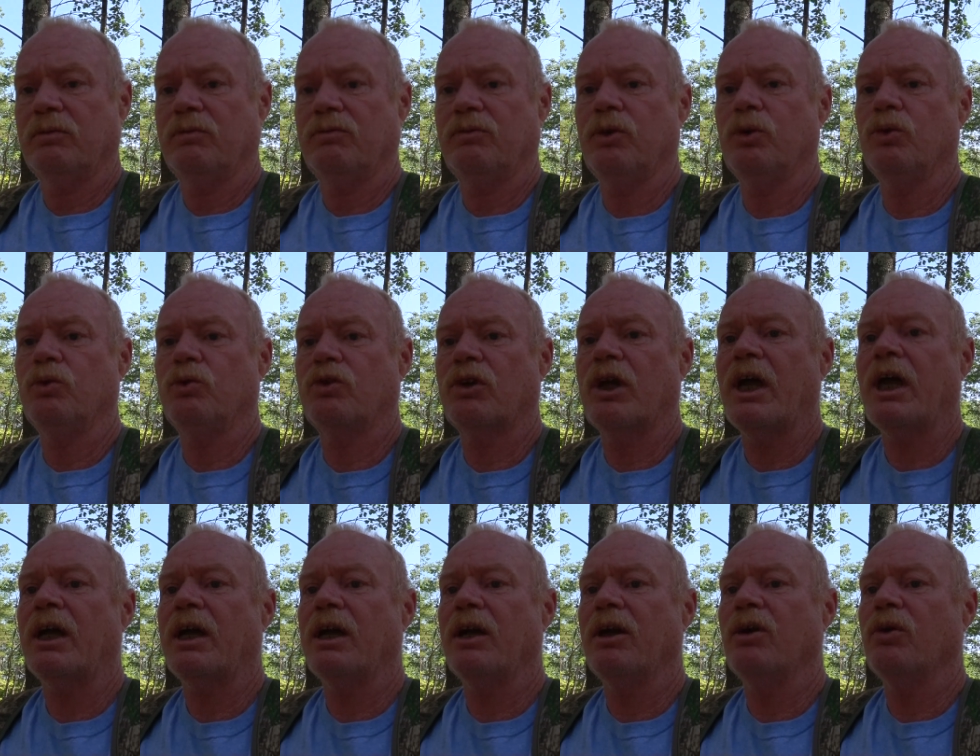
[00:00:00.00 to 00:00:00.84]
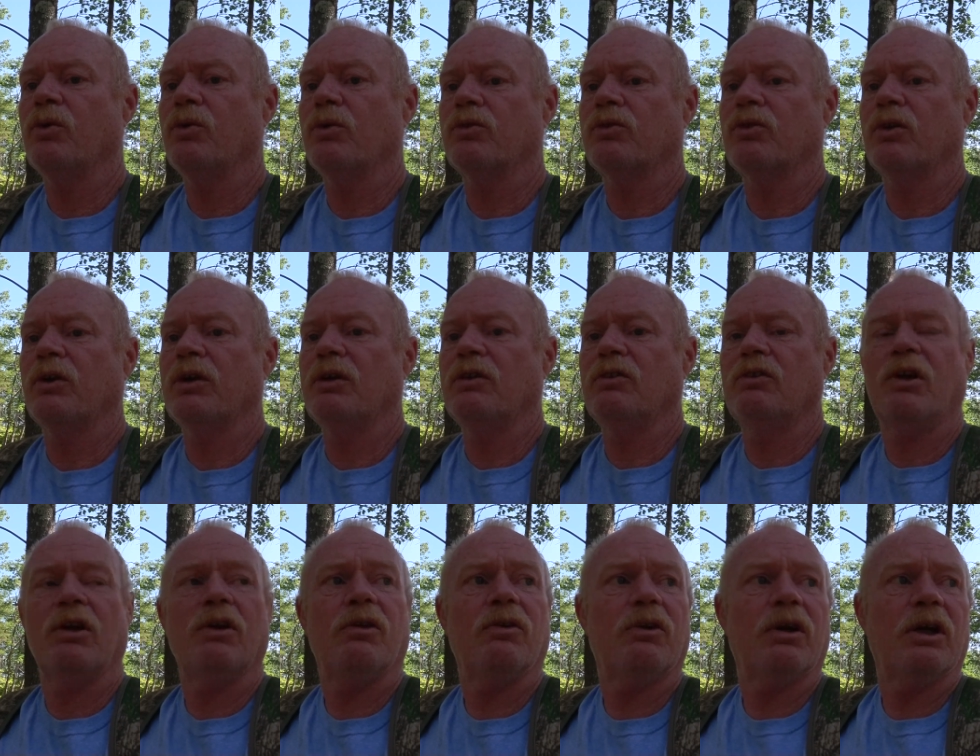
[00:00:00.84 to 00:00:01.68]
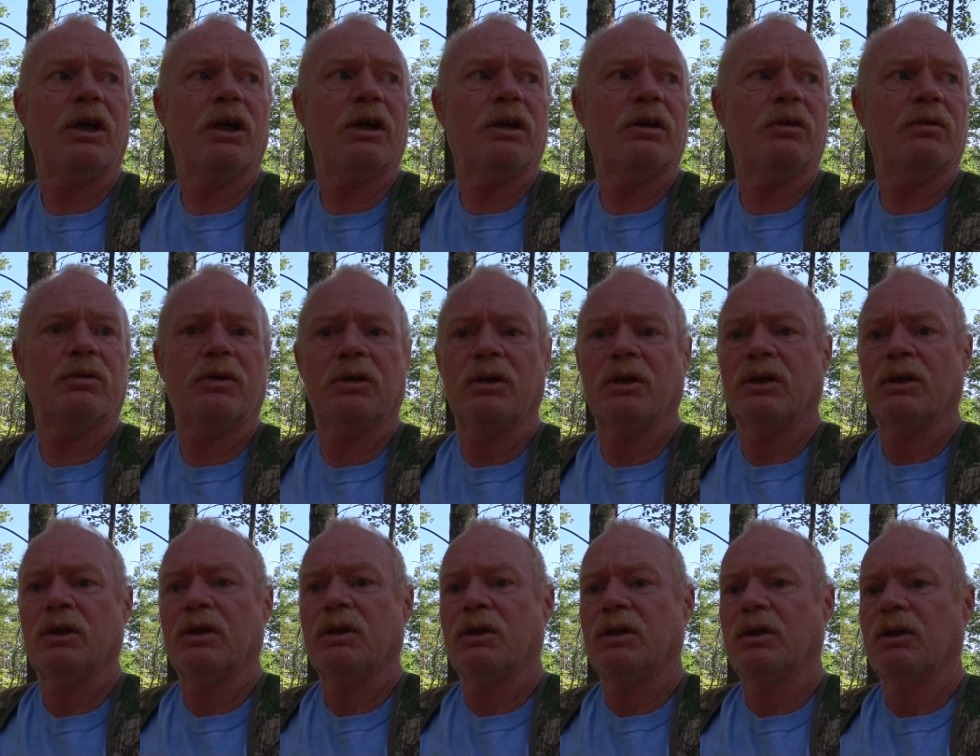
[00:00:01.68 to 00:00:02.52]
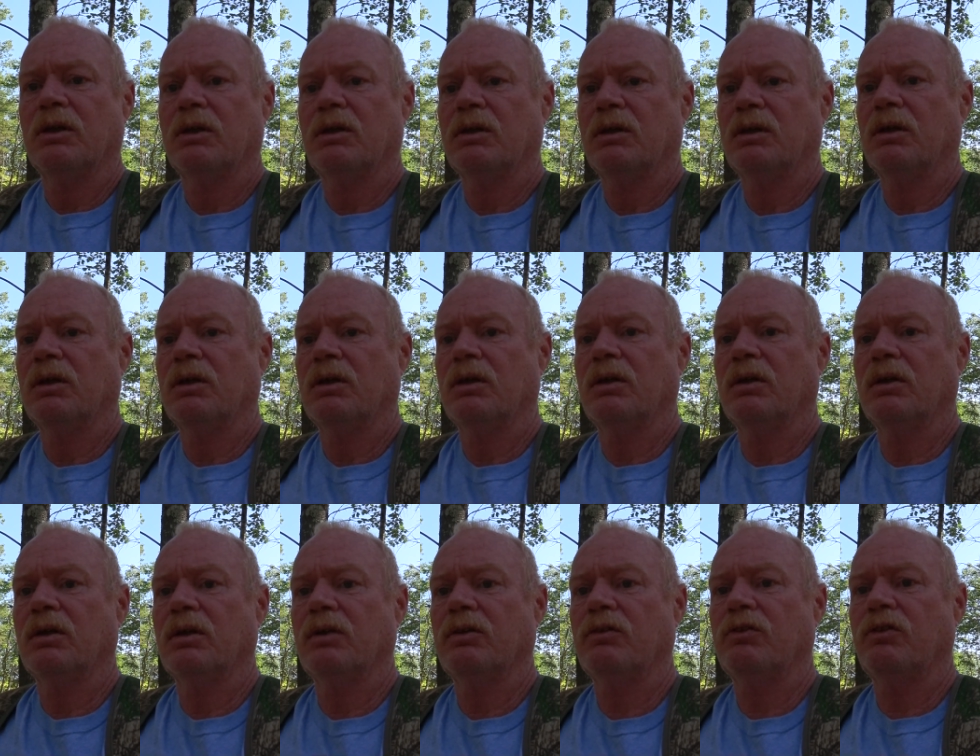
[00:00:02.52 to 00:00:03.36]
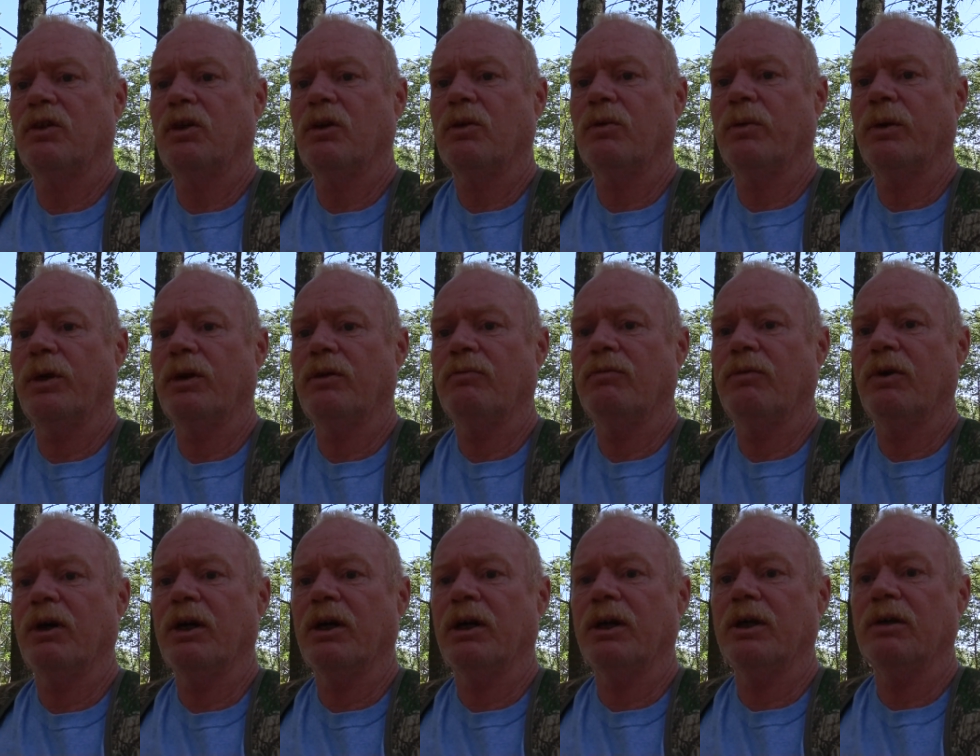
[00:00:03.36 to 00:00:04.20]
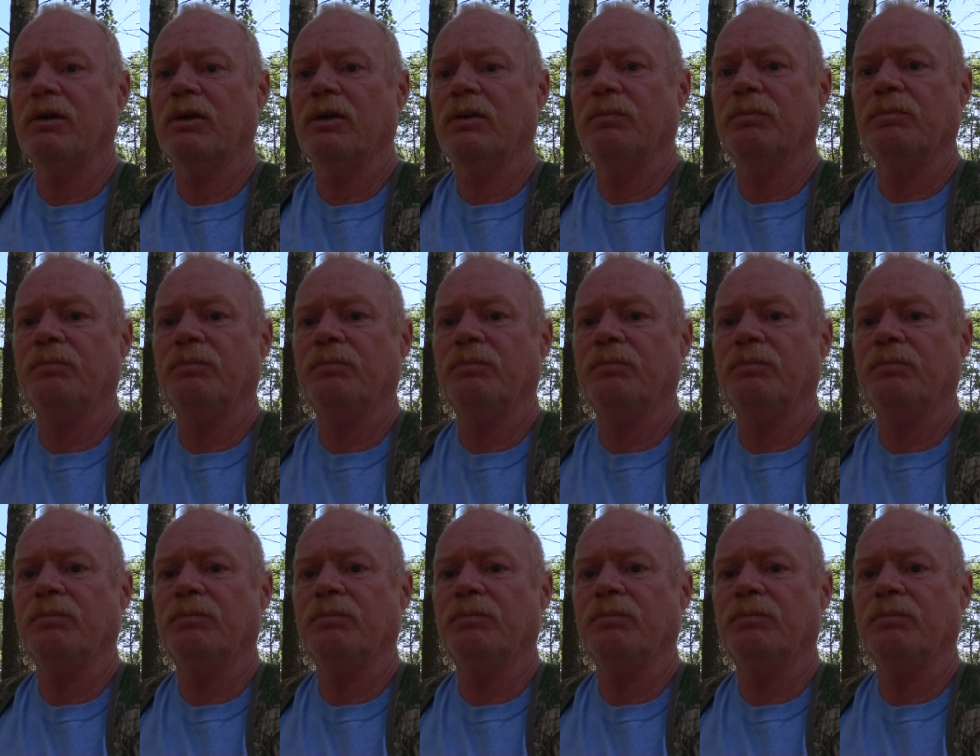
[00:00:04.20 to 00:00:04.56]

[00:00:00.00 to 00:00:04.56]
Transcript: a few scattered oak trees here and there. Let's see what we can find.